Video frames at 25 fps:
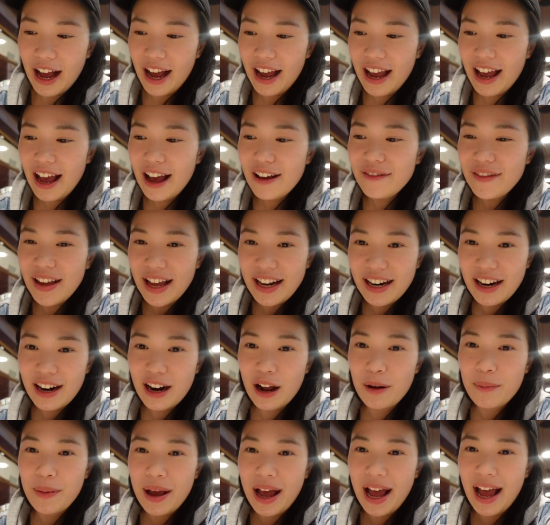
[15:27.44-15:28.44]
I have ended
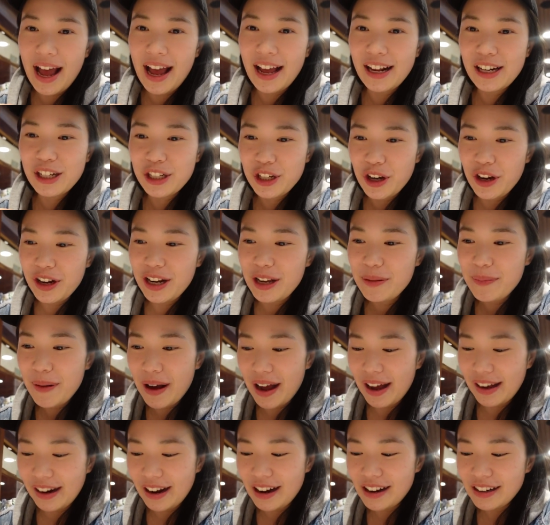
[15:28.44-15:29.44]
up at Do Dee
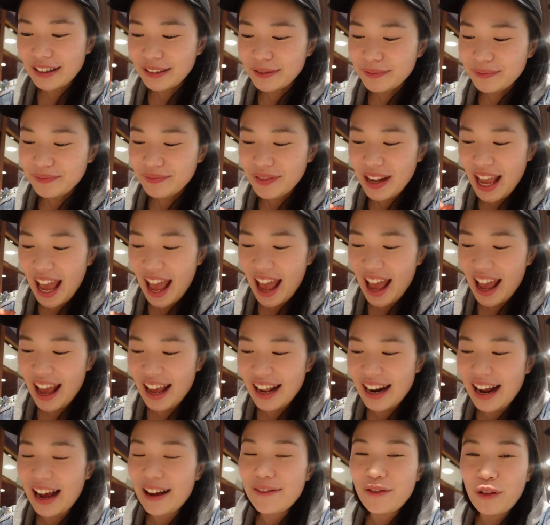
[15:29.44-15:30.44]
Paidang,
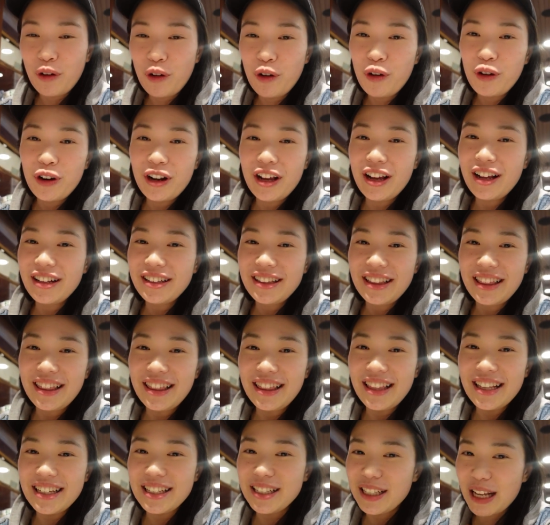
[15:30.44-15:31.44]
and I've ordered
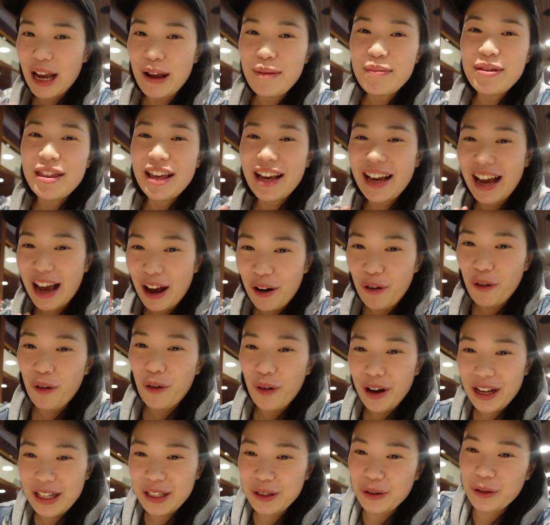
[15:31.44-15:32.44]
the same thing I
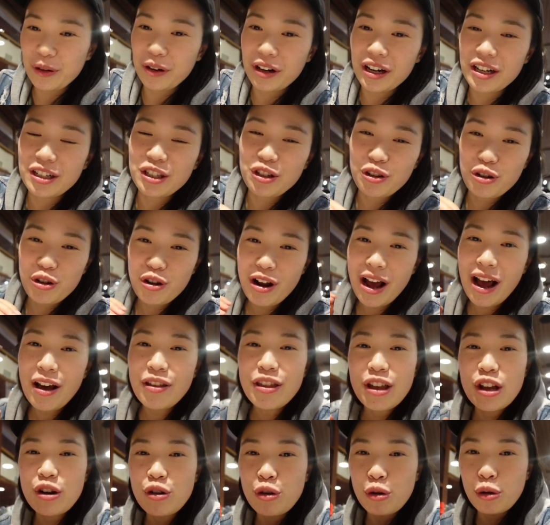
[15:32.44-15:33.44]
always order. So you know how
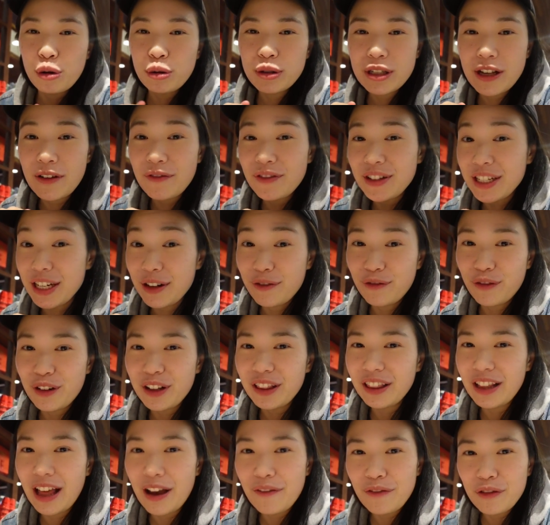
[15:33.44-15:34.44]
their noodles have
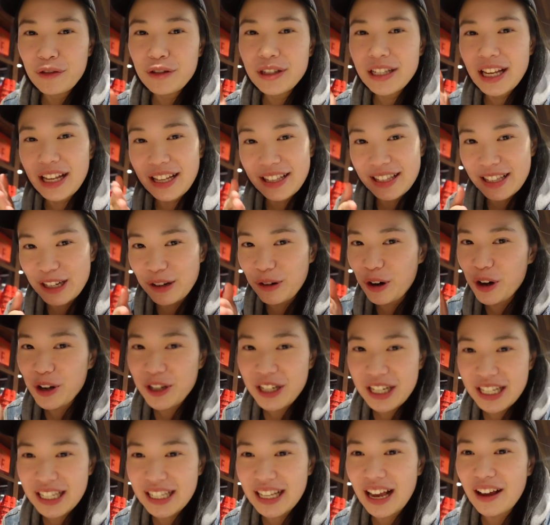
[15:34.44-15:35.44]
different levels, like zero
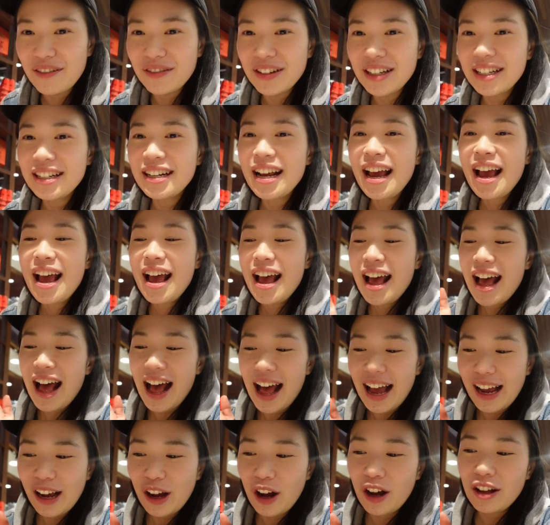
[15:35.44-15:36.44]
to seven?
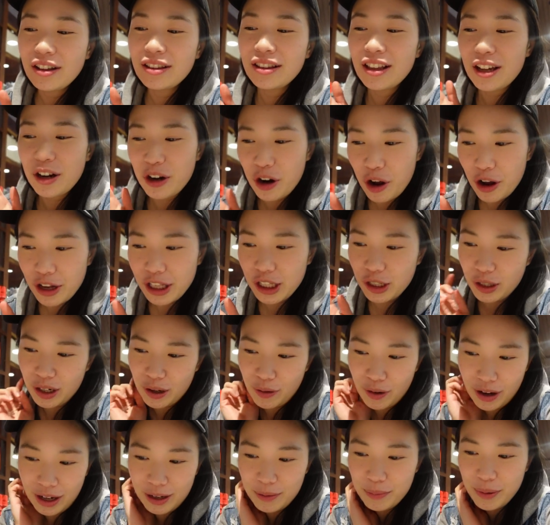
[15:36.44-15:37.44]
I got the
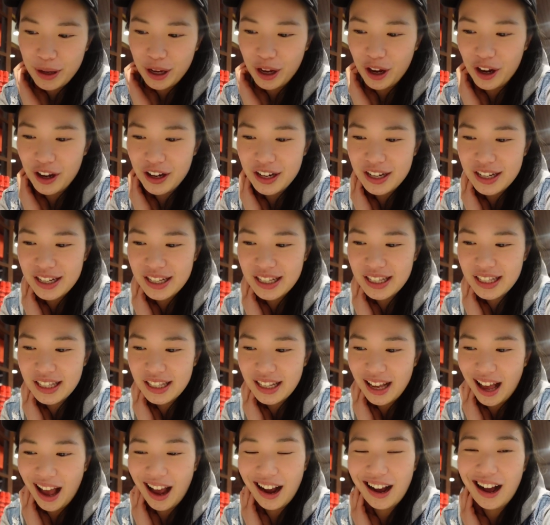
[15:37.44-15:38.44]
nursery one because
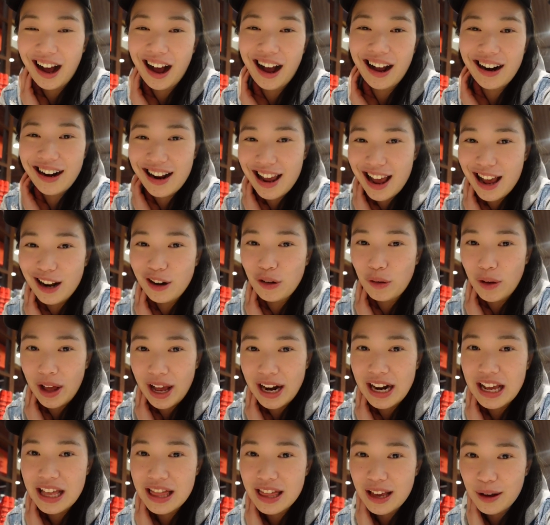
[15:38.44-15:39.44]
I can't handle
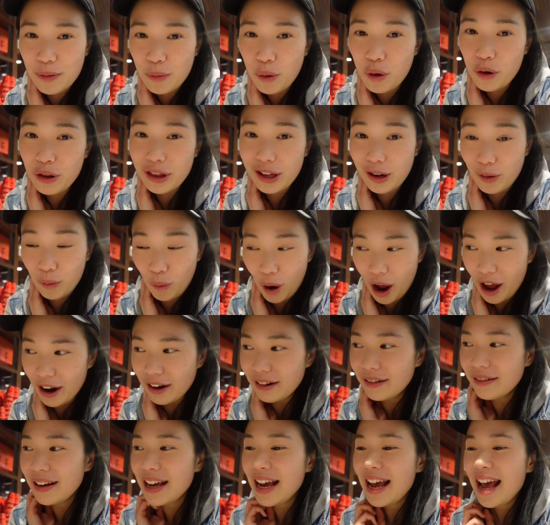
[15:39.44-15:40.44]
anything more than
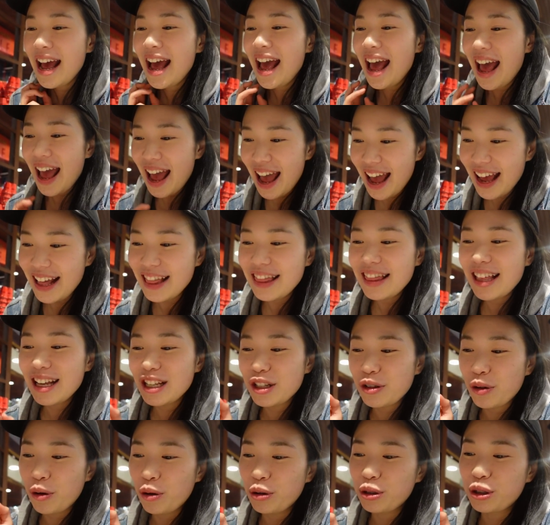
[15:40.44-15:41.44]
one. And
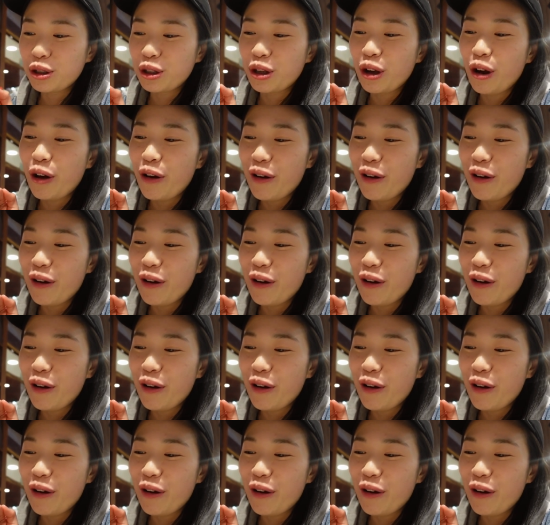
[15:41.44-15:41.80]
there's also